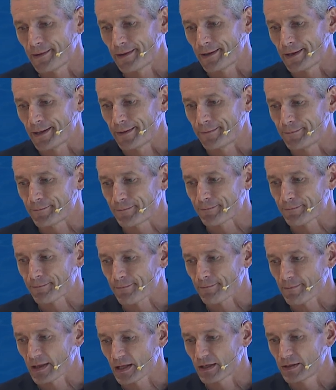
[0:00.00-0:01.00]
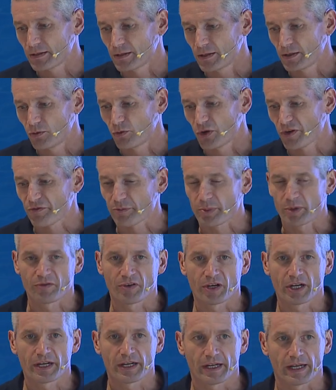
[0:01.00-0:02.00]
Um, we've
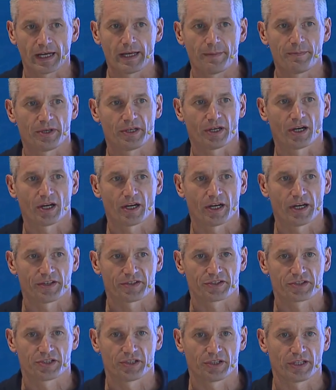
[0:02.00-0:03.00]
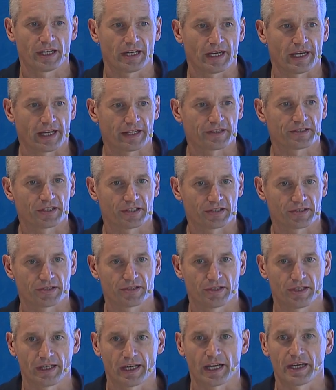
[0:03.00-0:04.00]
provided APIs to get access
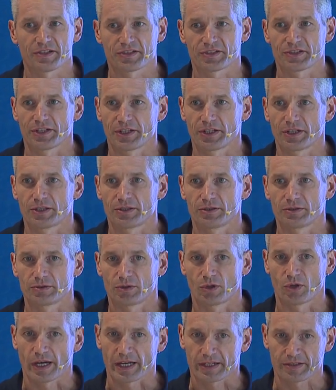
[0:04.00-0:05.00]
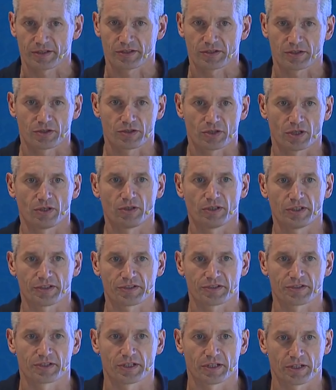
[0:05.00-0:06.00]
to the ACL or access control
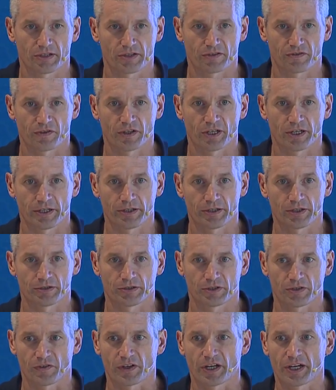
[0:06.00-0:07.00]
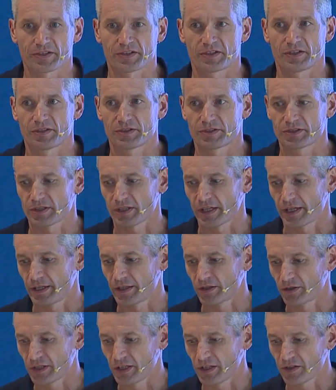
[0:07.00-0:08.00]
lists that are defined on devices
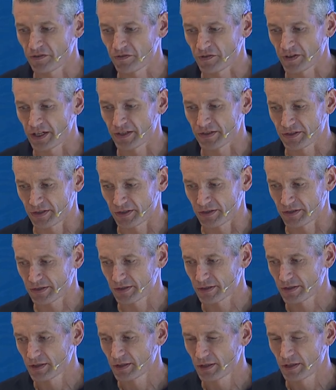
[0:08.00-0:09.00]
and on interfaces.